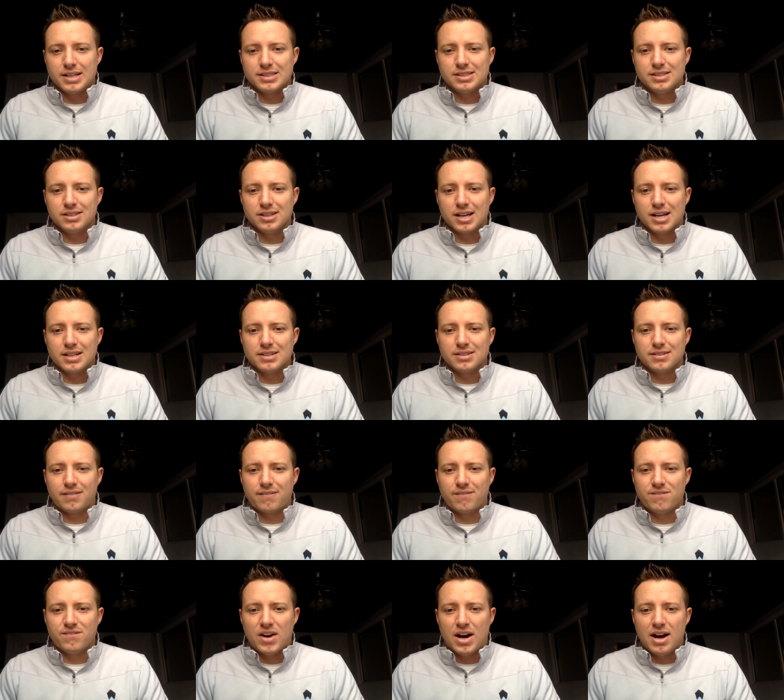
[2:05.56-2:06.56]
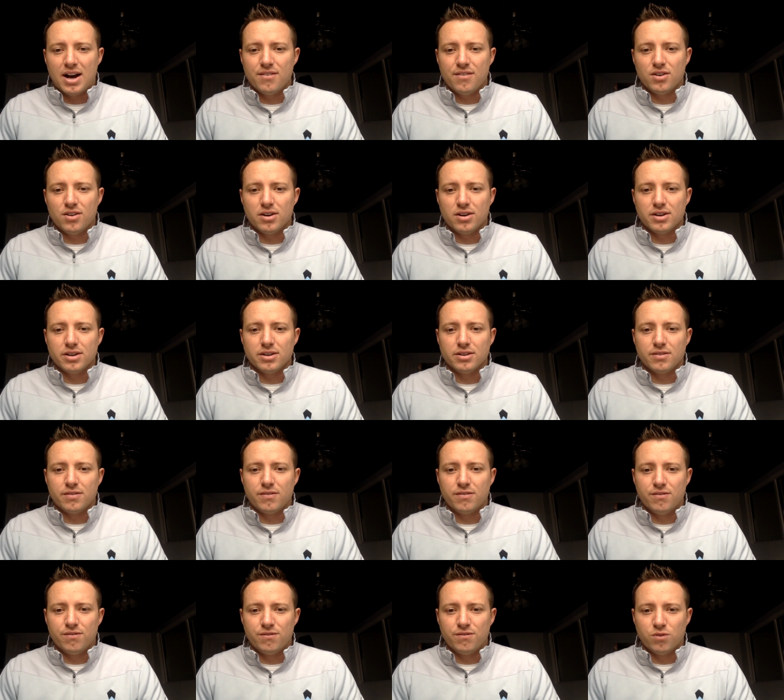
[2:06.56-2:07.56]
still got
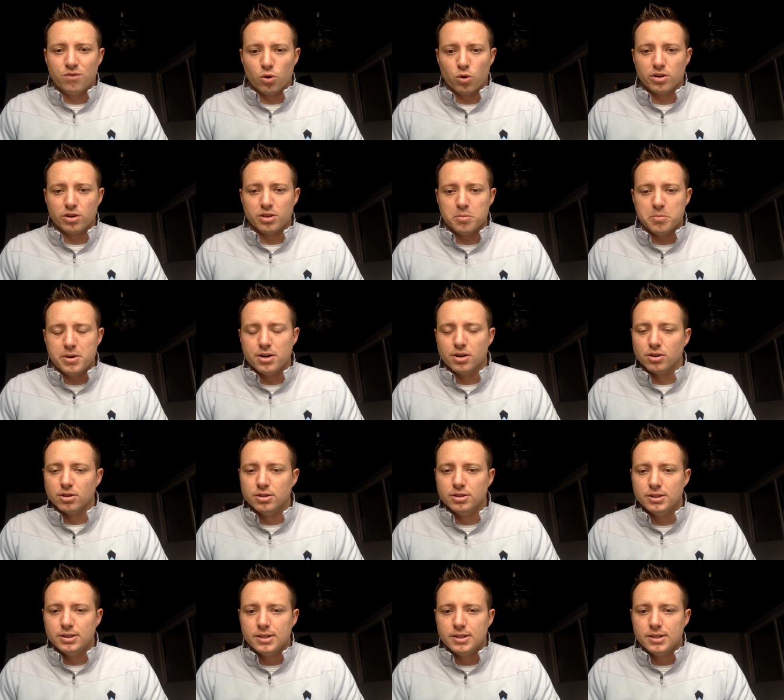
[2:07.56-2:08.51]
5-on-4 in the middle,